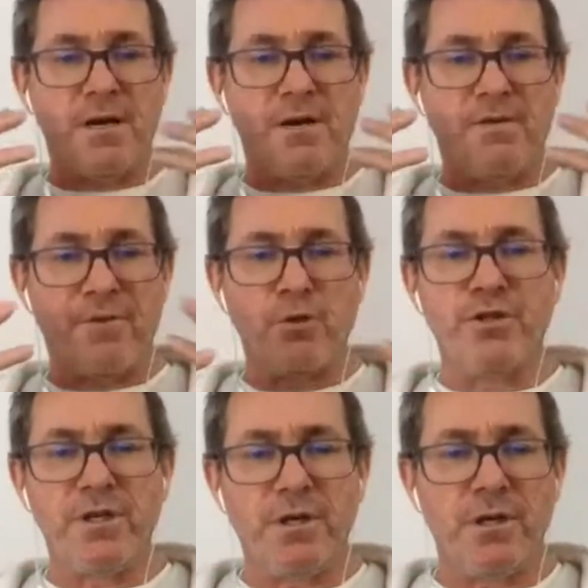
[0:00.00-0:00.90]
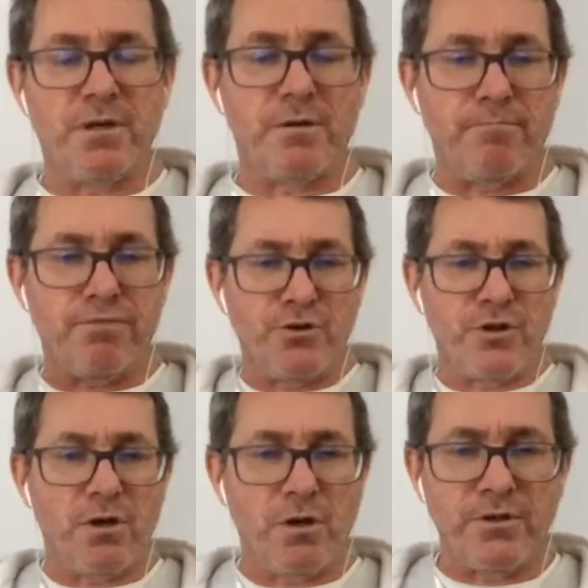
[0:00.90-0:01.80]
voting and
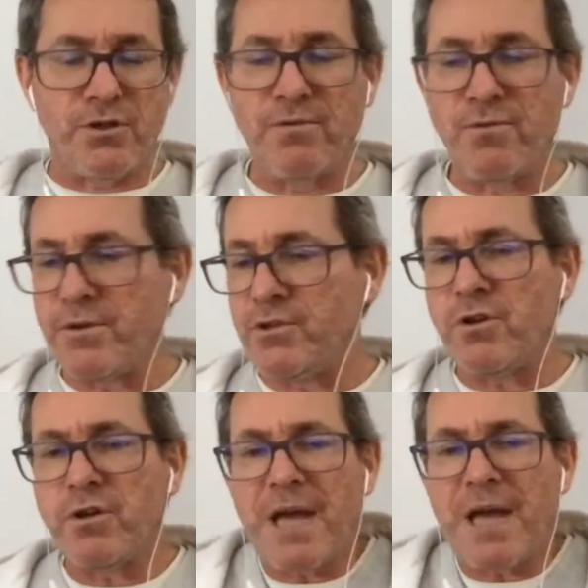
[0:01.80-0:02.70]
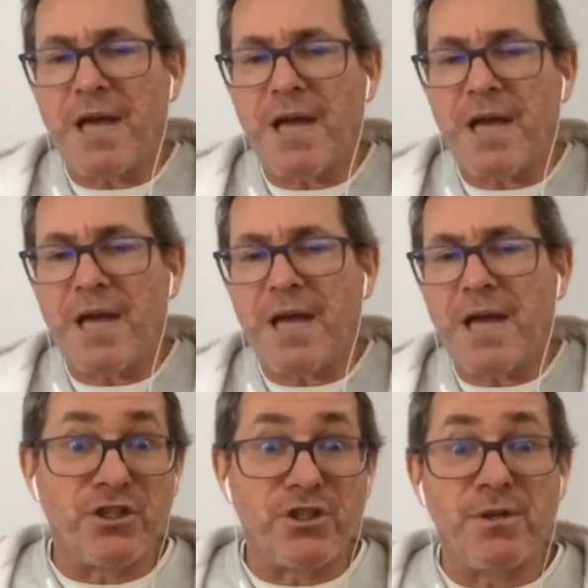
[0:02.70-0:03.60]
protocol and so forth. It's not going to act like
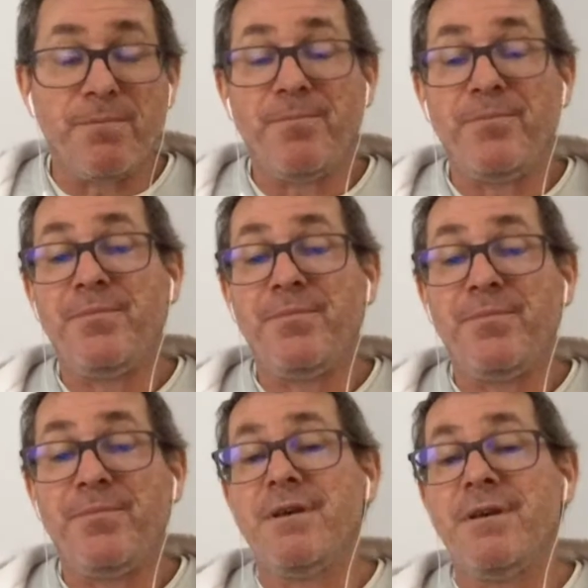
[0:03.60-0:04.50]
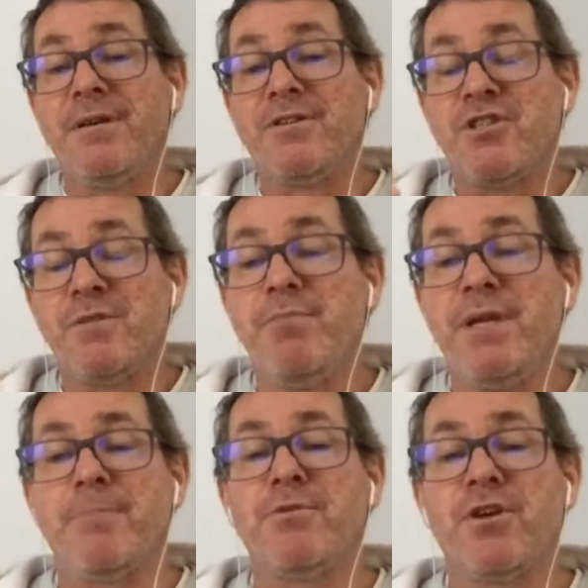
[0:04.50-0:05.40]
politicians. It's
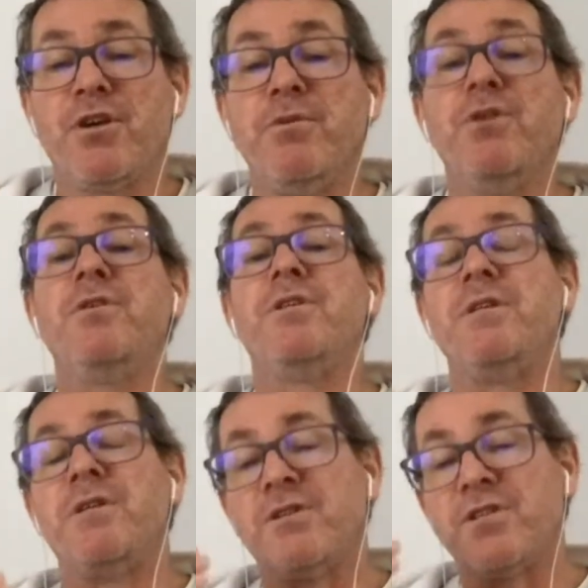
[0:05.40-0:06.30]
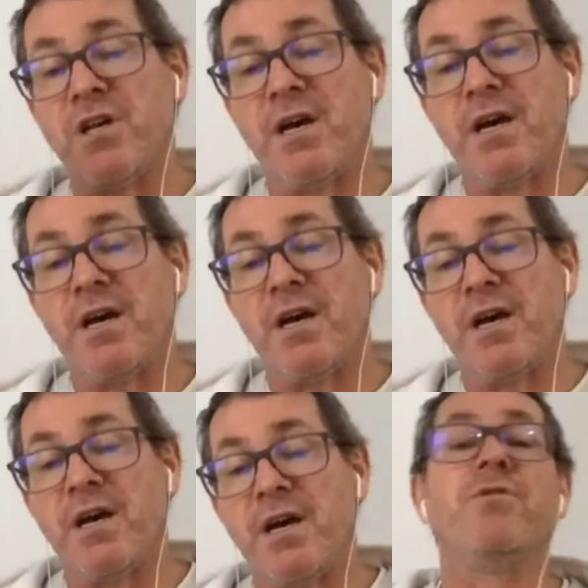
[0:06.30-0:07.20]
simply up to the community to decide
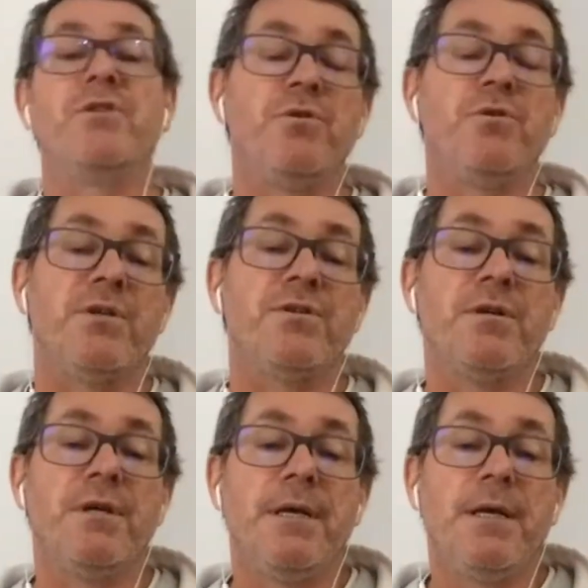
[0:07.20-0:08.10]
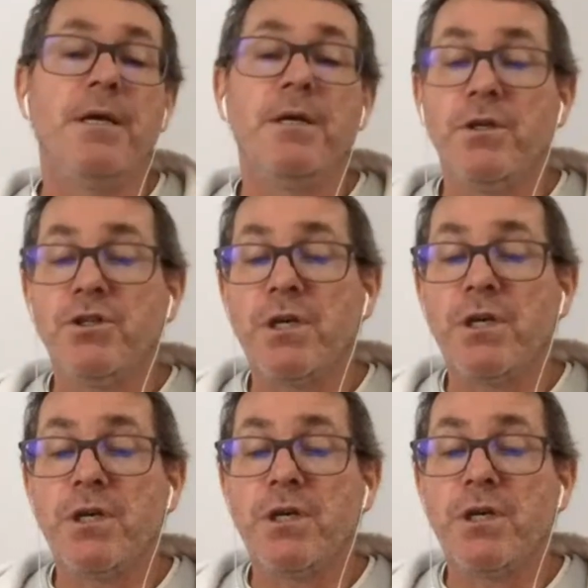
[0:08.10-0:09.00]
how it's going to do this.
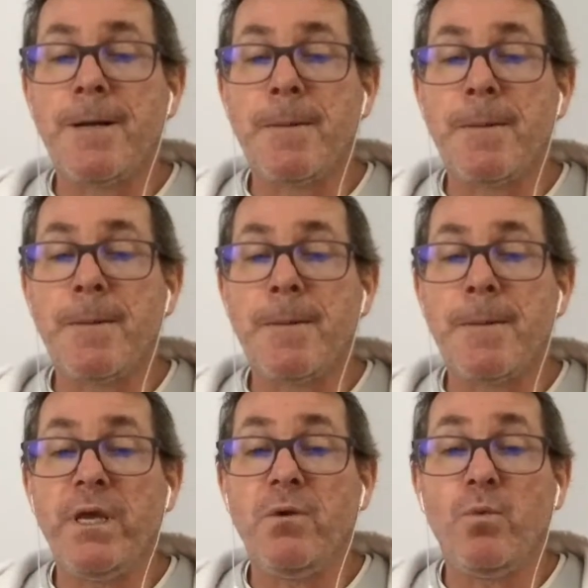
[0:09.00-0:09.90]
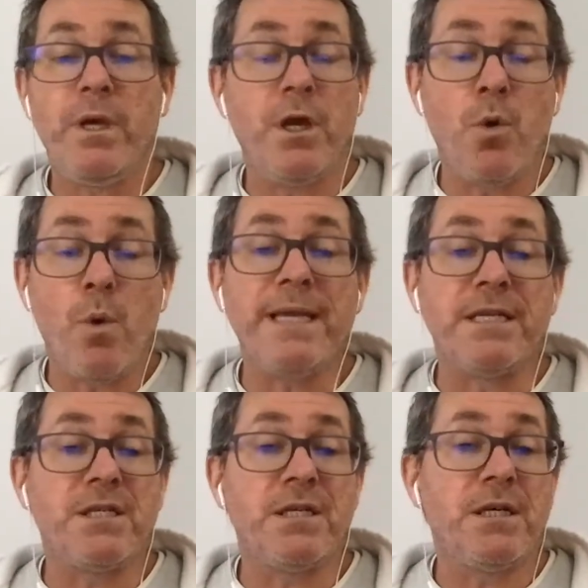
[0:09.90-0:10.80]
So we await